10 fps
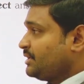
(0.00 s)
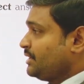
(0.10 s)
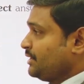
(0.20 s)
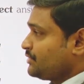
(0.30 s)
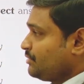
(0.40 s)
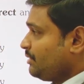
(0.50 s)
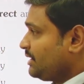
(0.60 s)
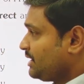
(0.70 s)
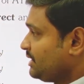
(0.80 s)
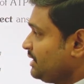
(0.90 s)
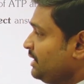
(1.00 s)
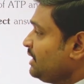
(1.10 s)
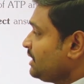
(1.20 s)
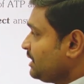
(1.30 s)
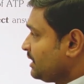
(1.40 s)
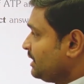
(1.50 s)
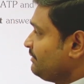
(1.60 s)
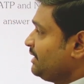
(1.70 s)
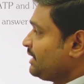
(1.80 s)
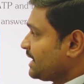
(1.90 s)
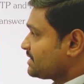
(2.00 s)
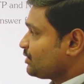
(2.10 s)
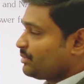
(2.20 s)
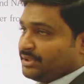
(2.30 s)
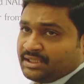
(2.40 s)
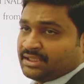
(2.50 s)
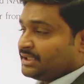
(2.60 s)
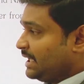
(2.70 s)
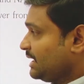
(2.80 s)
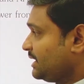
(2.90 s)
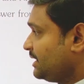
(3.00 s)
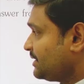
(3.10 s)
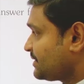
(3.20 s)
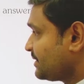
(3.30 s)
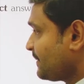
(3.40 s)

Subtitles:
So what are the given taxonomic categories?